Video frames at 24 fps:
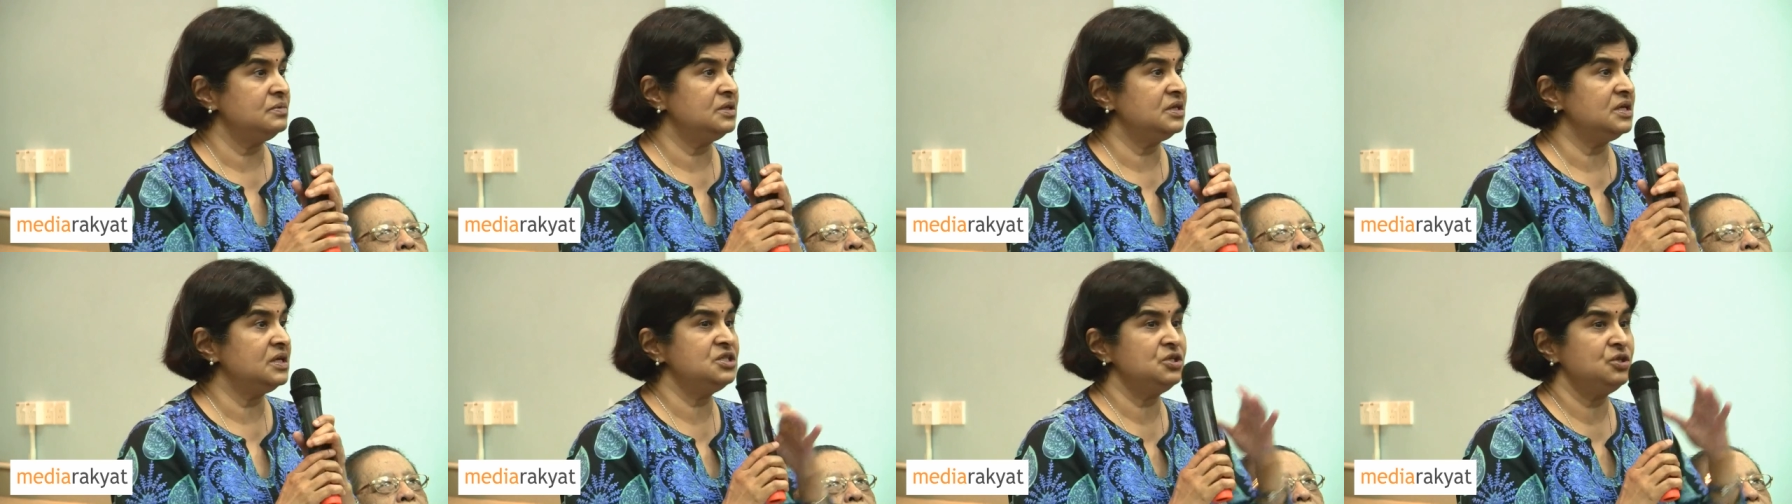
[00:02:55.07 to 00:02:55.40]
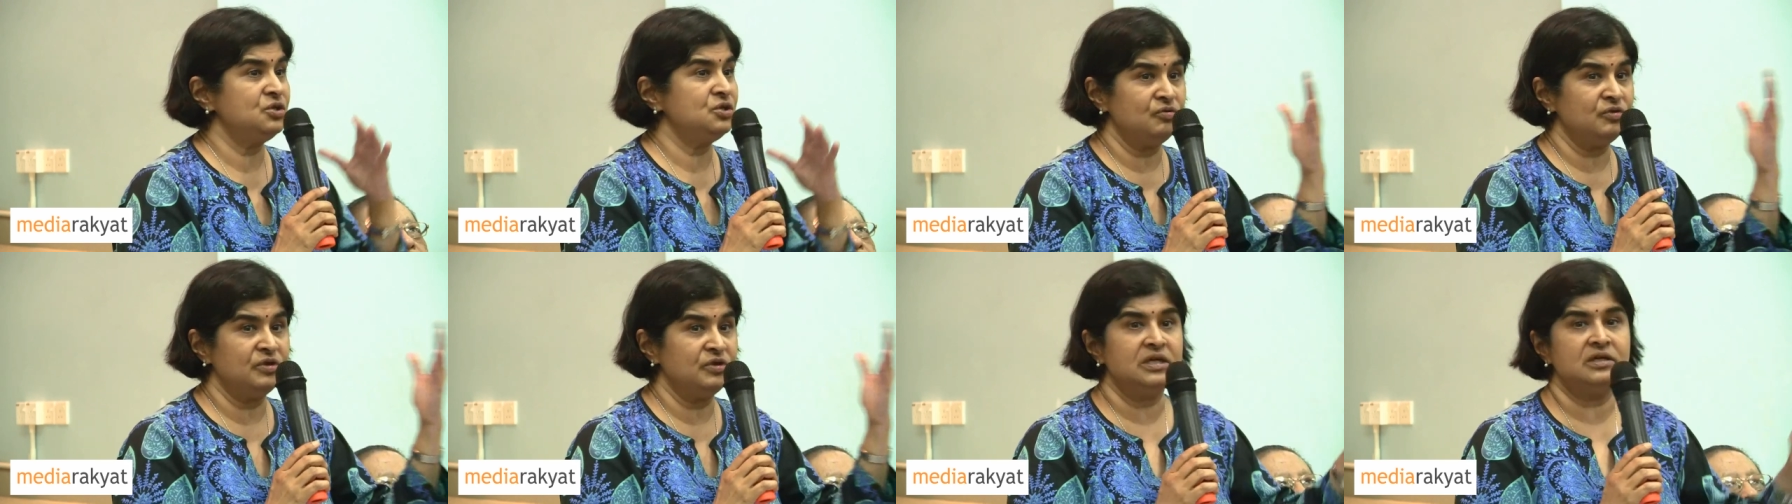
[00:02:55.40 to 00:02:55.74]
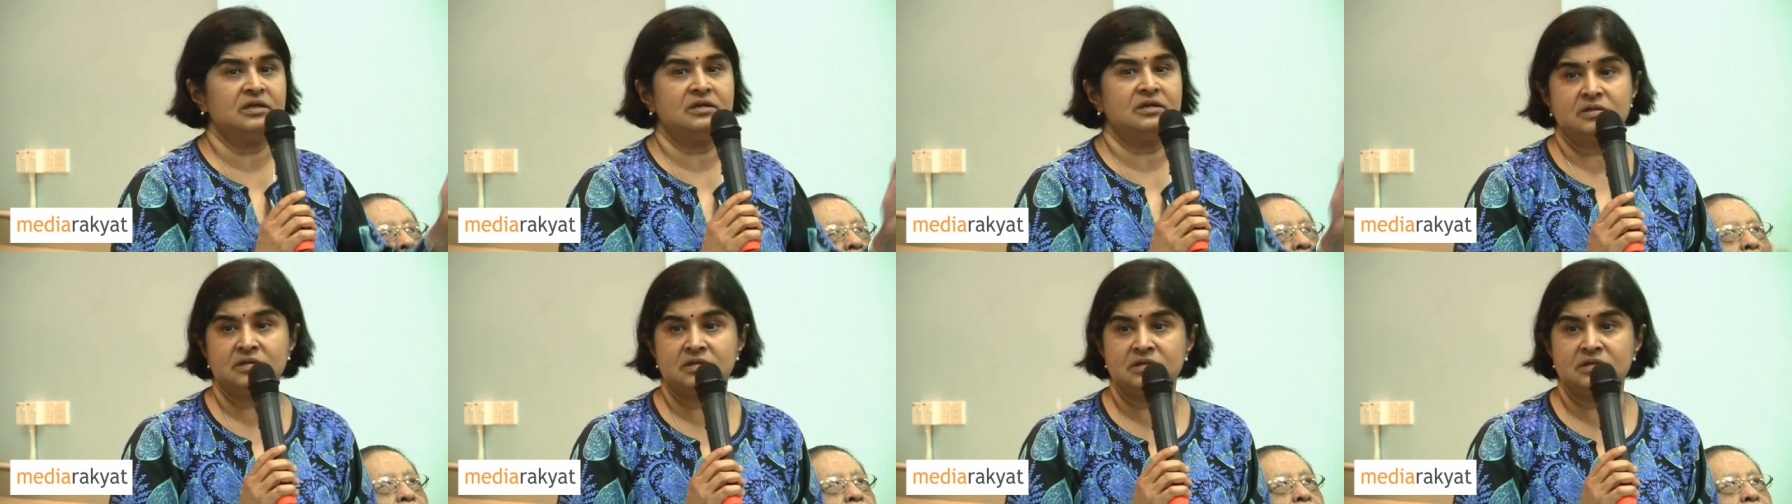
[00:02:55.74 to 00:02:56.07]
30 over
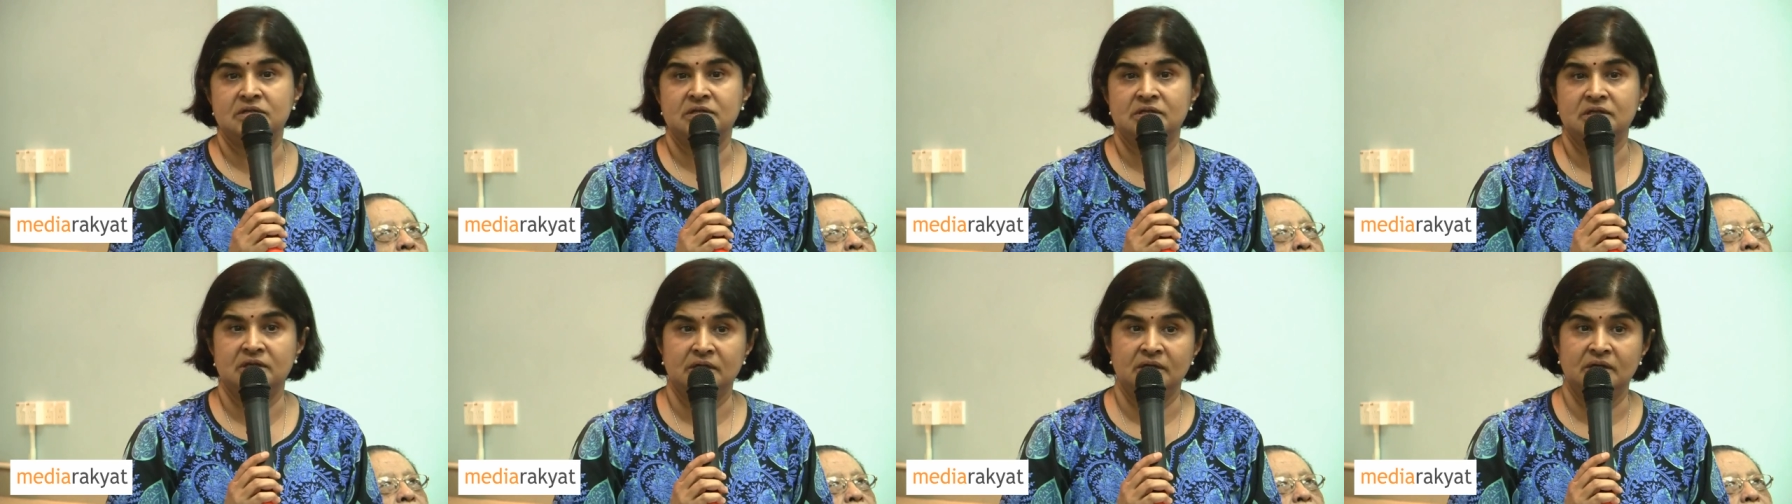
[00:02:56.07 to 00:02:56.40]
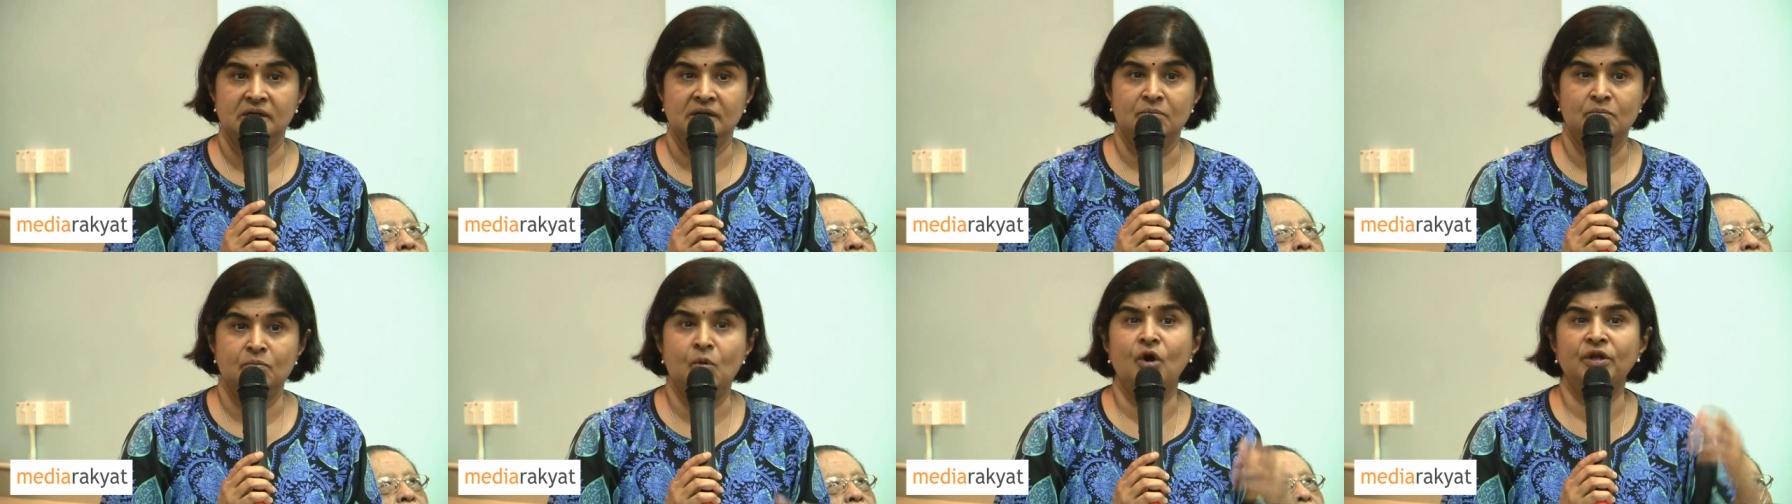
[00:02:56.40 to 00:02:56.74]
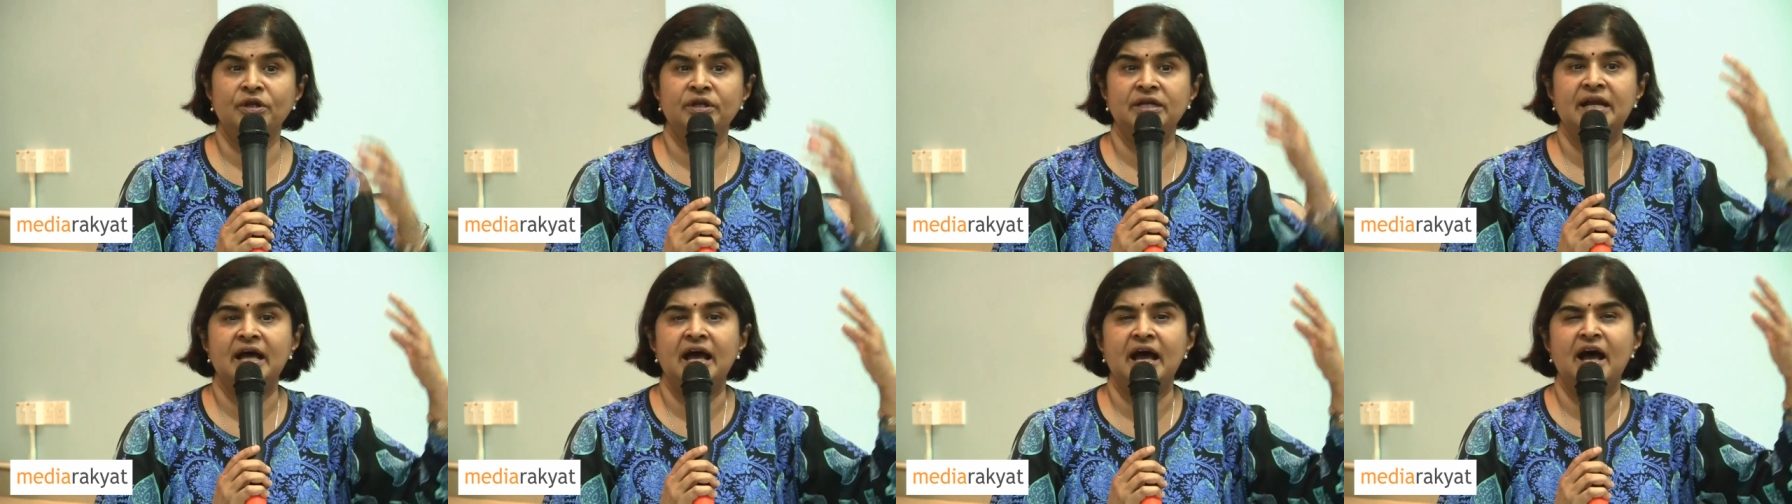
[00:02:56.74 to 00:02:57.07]
years,
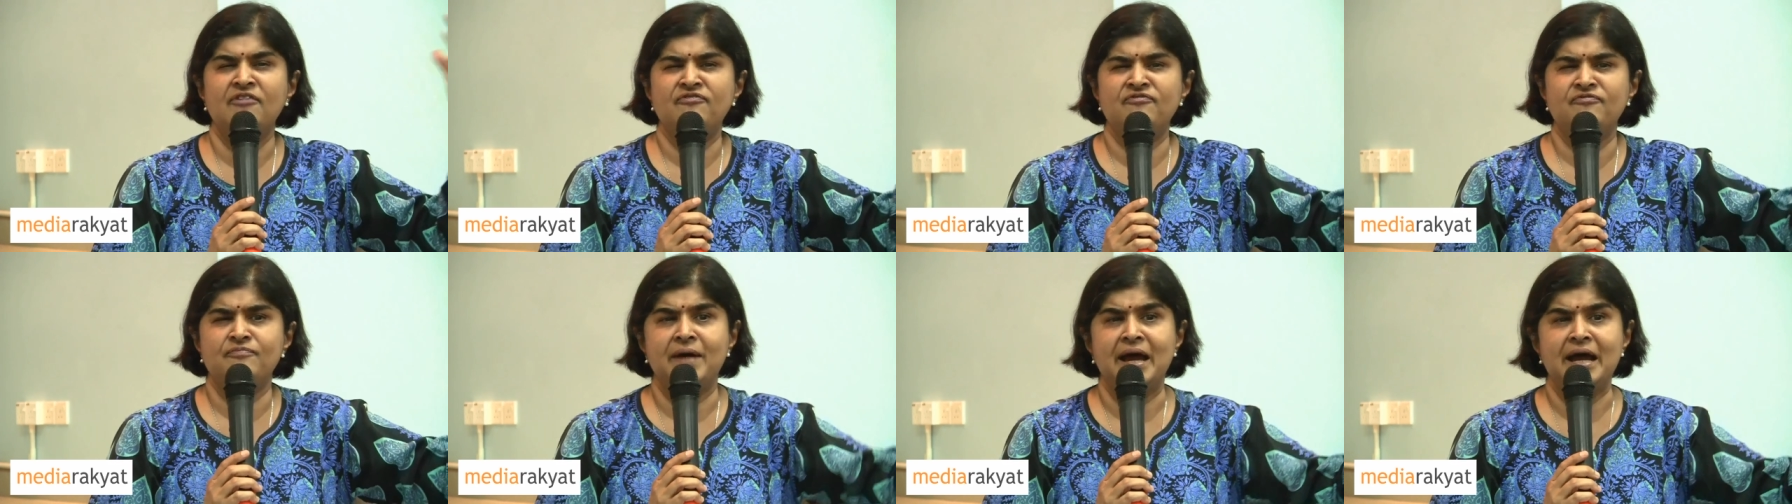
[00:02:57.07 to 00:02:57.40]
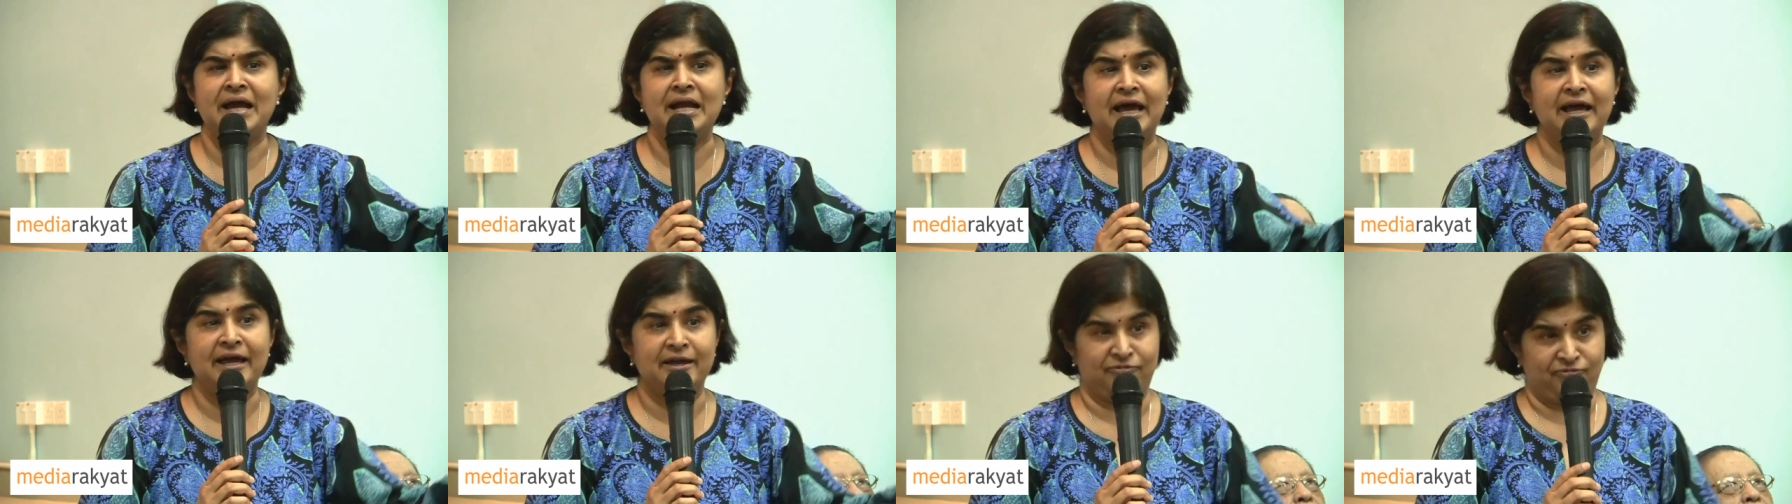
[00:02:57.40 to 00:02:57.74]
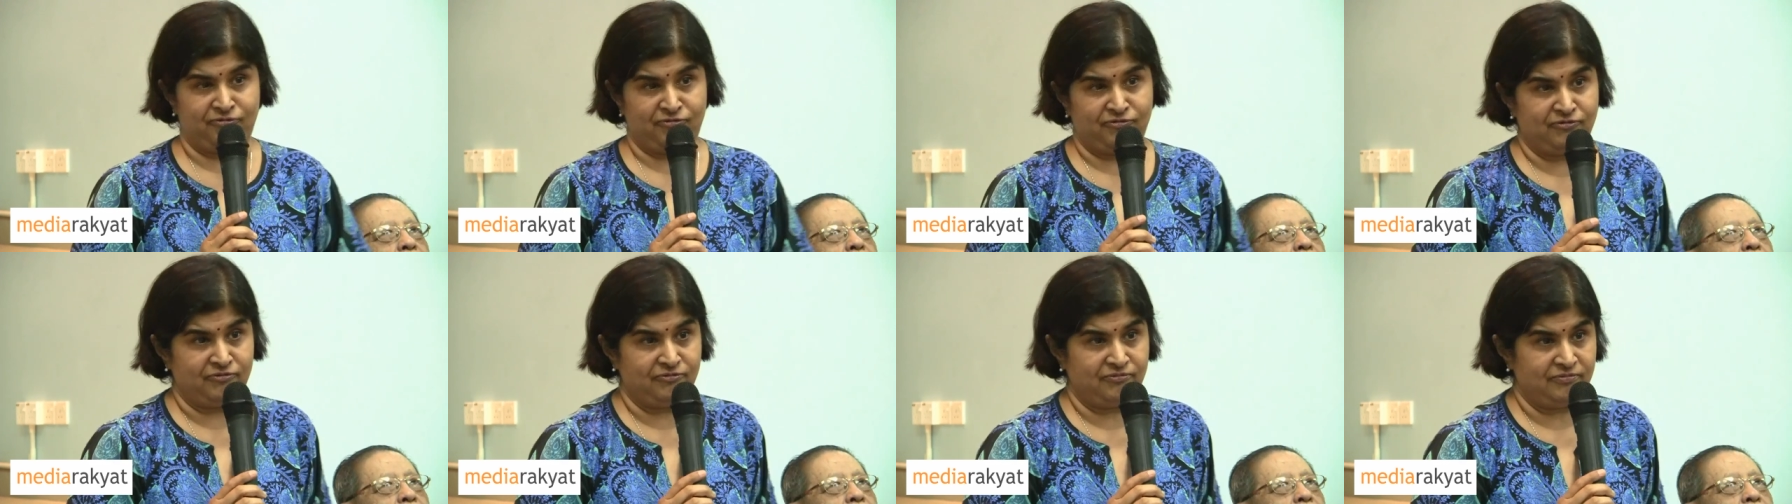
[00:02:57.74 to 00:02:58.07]
more than half my
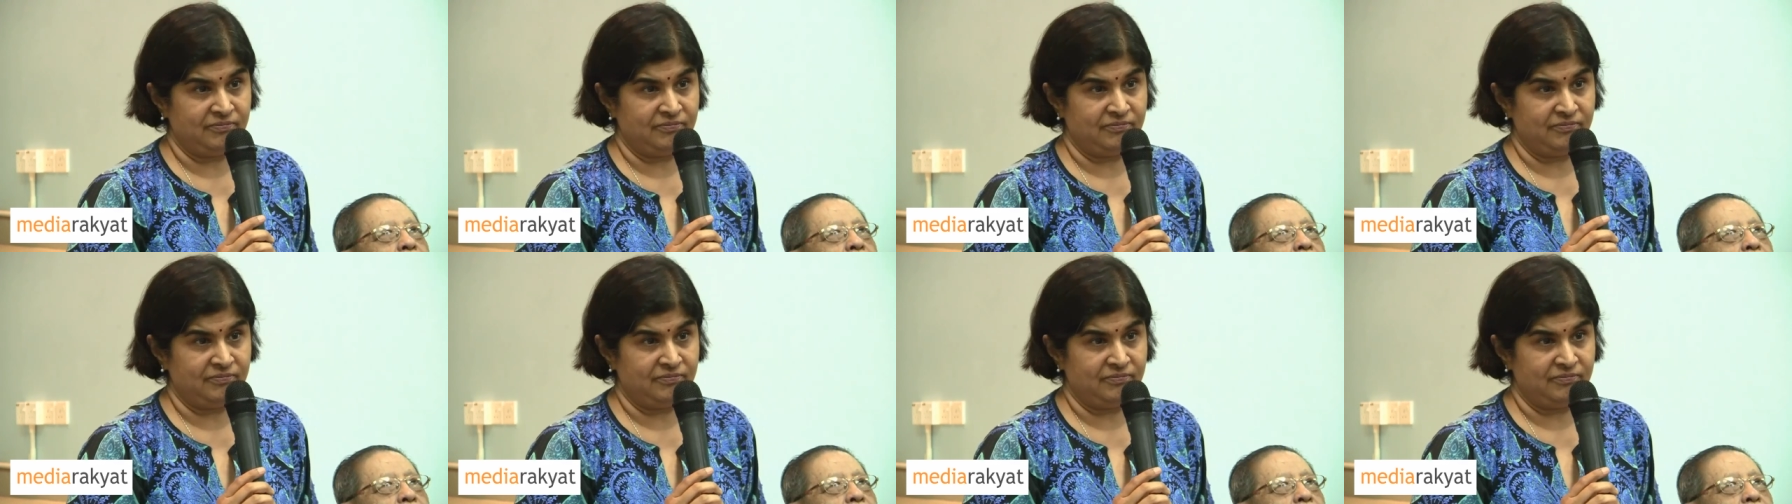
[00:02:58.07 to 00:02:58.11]
life.